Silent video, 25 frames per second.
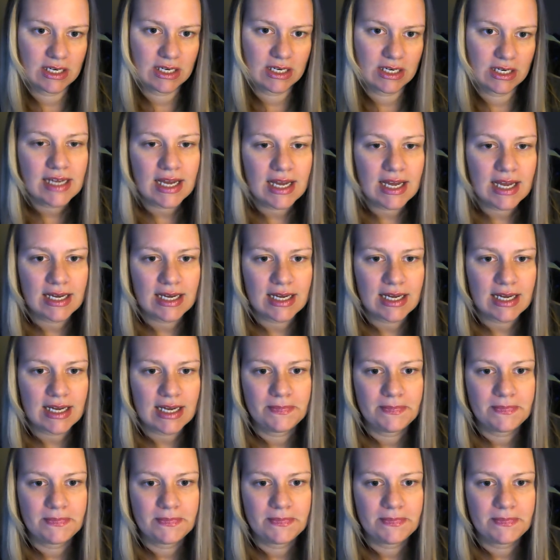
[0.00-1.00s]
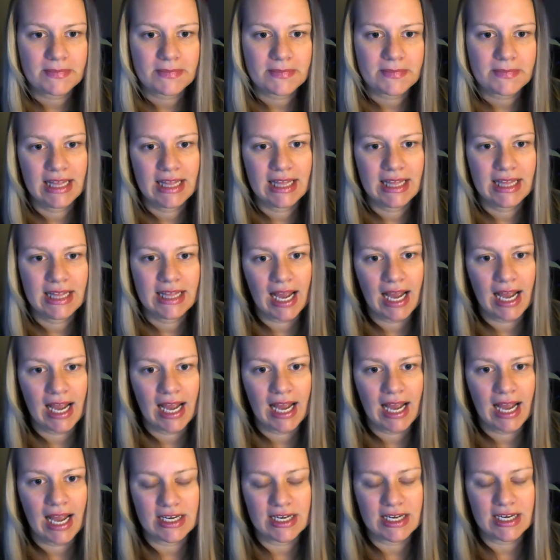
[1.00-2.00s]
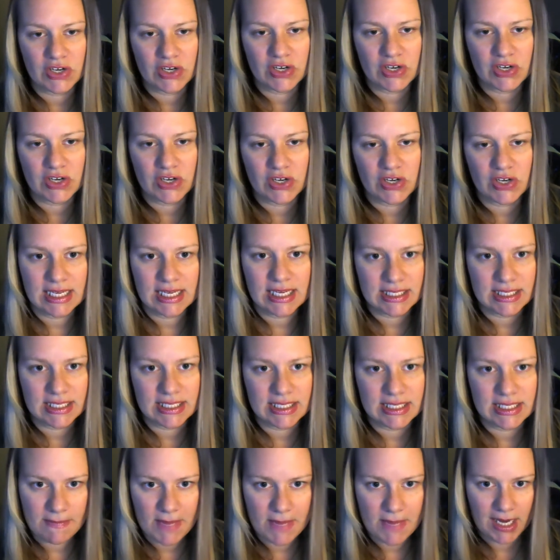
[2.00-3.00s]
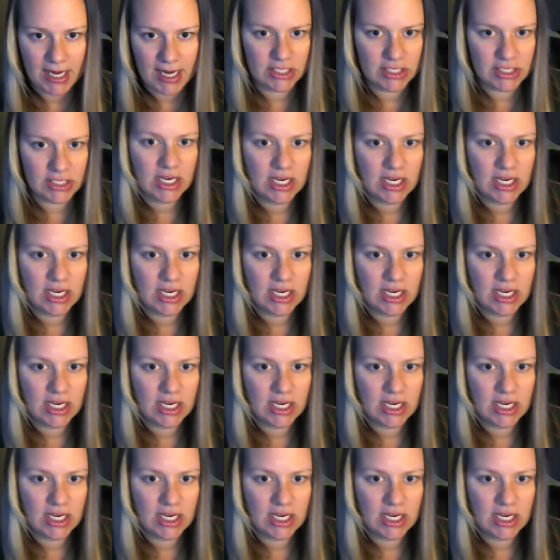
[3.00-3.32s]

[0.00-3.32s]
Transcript: And then I can answer in the team page